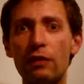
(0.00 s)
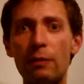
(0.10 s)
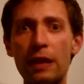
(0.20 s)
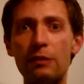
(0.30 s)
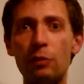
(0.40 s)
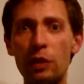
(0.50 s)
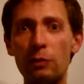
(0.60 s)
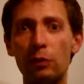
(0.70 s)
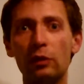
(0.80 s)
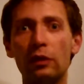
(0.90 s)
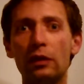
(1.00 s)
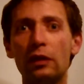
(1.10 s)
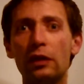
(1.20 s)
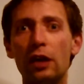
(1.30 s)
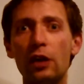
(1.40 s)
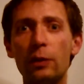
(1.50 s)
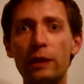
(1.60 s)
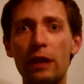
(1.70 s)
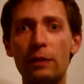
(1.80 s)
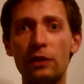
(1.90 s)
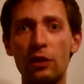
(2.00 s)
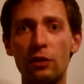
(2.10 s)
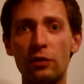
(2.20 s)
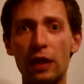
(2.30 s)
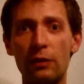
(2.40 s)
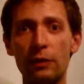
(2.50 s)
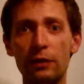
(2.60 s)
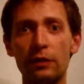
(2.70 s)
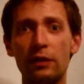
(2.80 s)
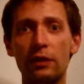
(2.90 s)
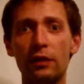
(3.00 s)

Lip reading: of the main people who we come into contact with.